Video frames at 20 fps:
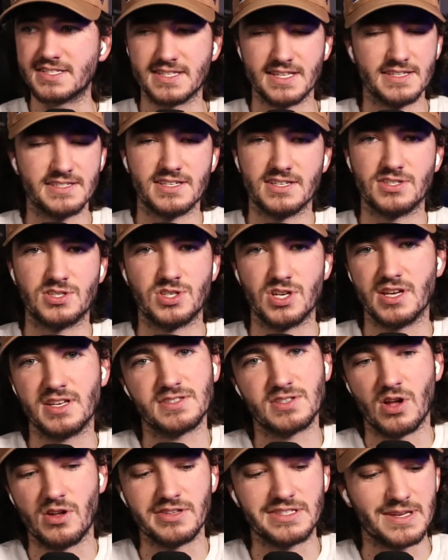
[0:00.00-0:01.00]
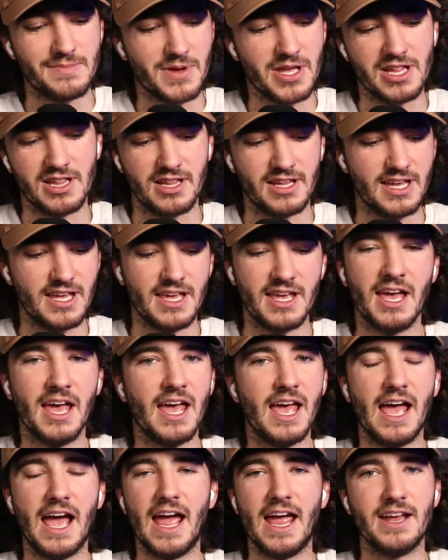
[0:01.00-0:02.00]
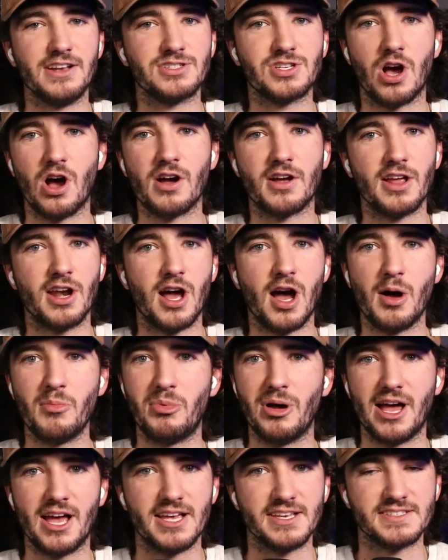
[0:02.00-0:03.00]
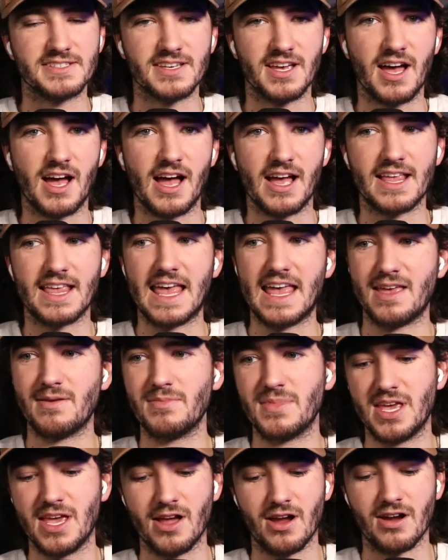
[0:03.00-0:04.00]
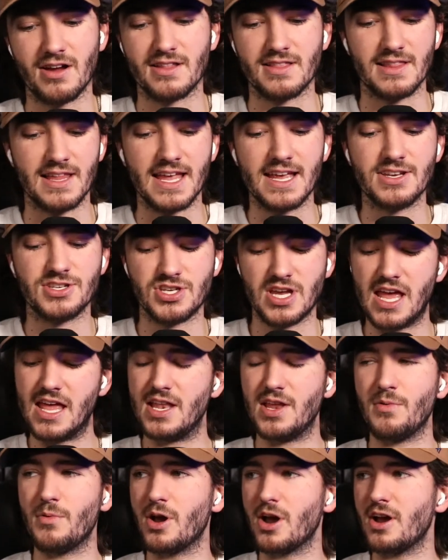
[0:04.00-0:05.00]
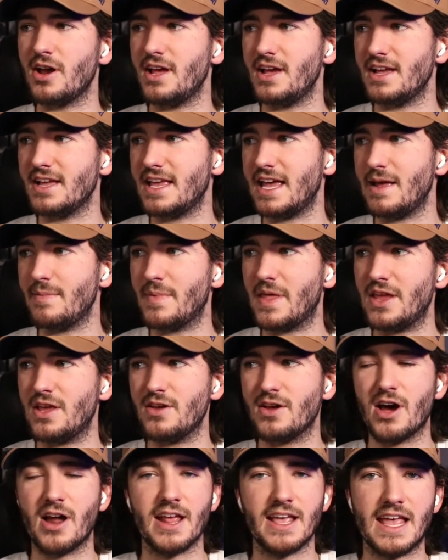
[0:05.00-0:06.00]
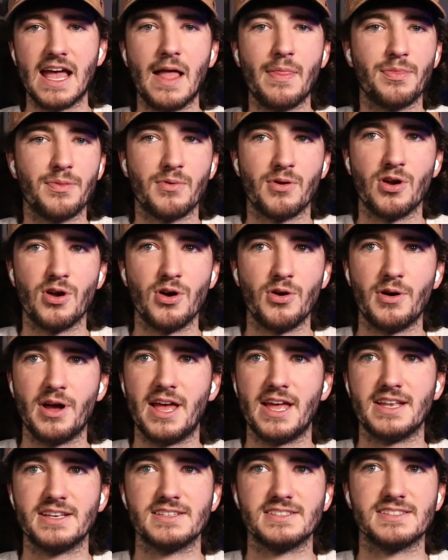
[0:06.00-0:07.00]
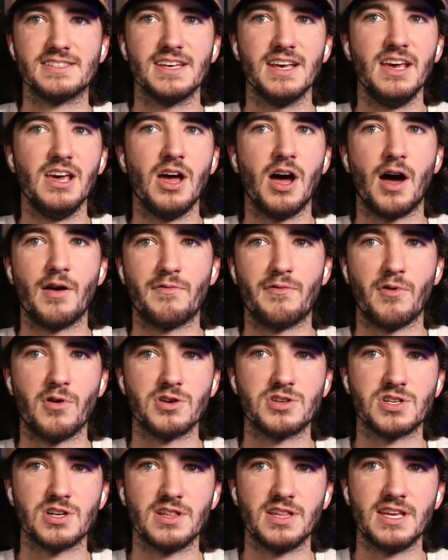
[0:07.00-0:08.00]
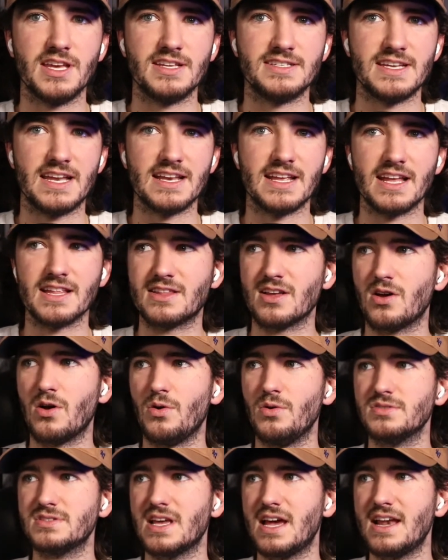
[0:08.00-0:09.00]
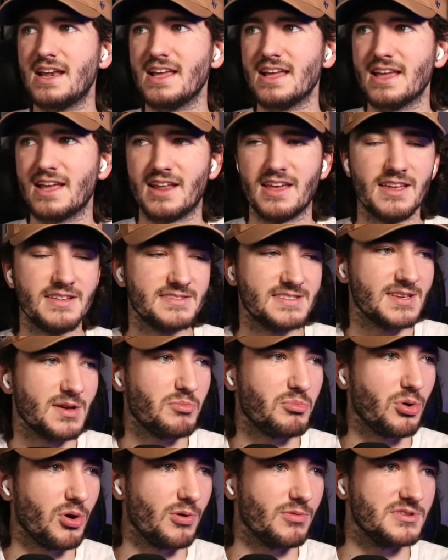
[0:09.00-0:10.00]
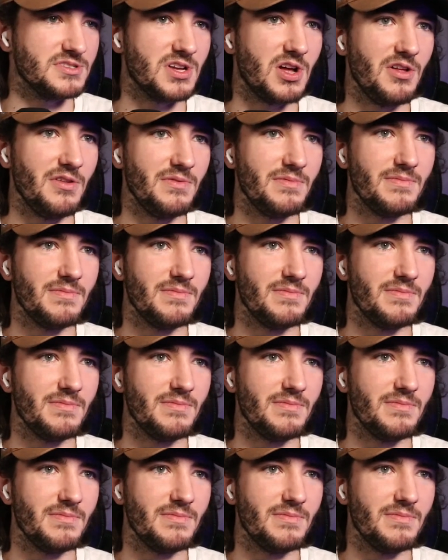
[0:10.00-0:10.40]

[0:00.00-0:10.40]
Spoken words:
This is just ultimately, hey, chalk it up as a game here in late January, a game that you got to get through, and unfortunately didn't get the goaltending, and it's a poor result.